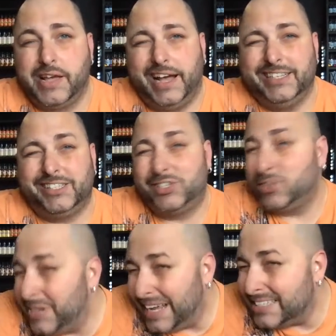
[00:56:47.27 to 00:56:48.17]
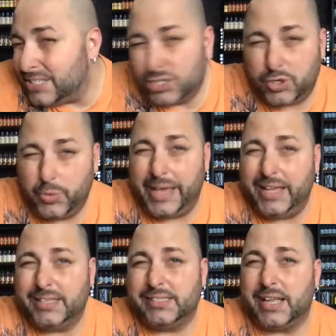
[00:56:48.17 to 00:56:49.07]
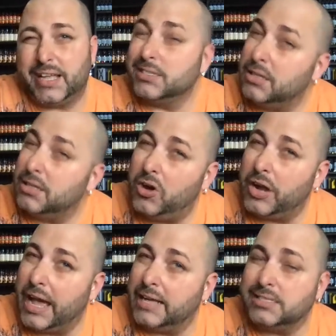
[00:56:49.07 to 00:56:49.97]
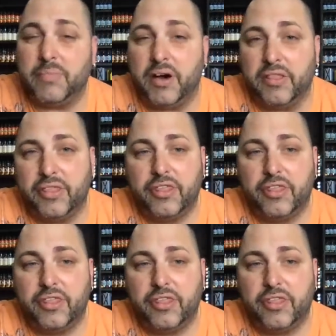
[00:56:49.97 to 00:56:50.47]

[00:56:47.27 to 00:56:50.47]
as soon as two weeks, as long as a month.